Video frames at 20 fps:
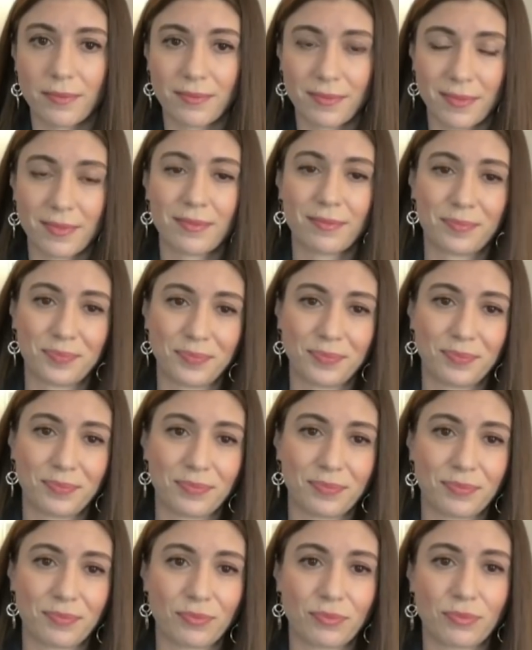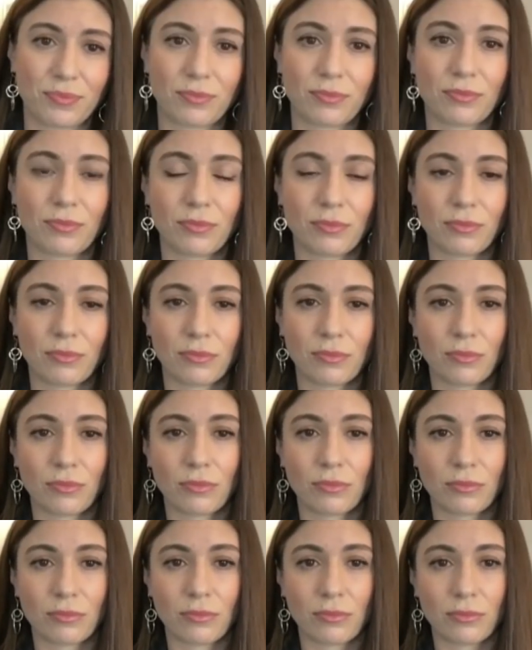
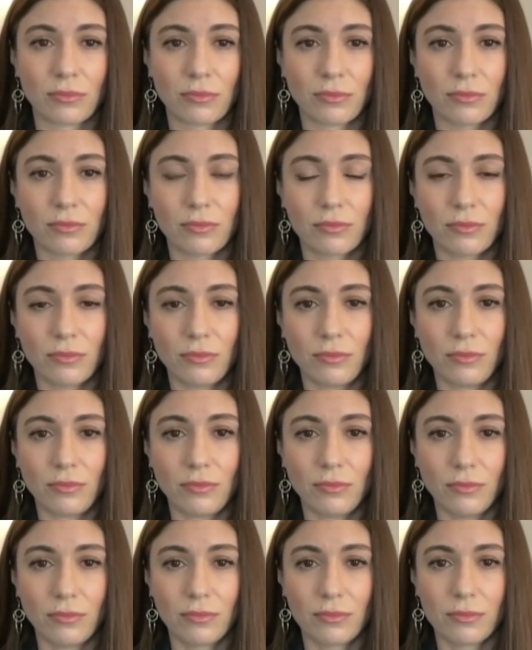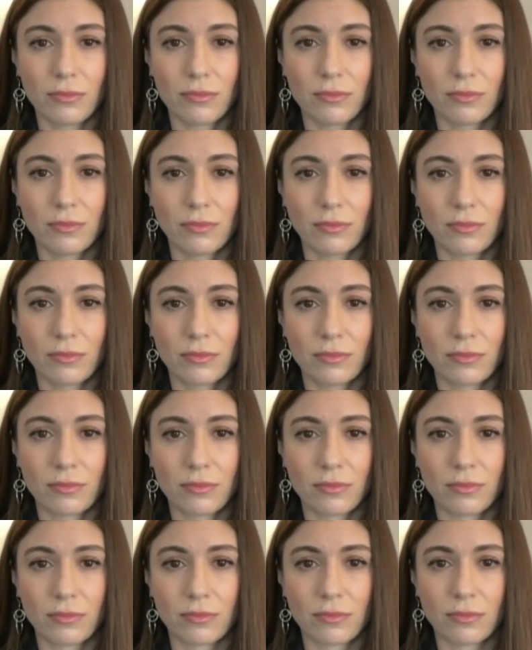
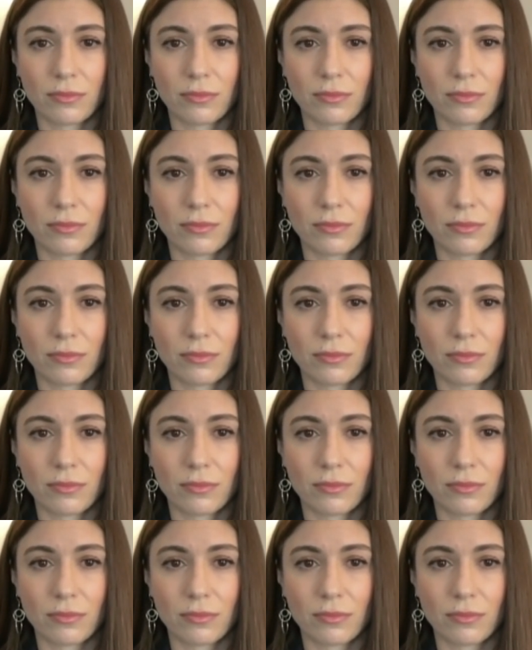(not speaking)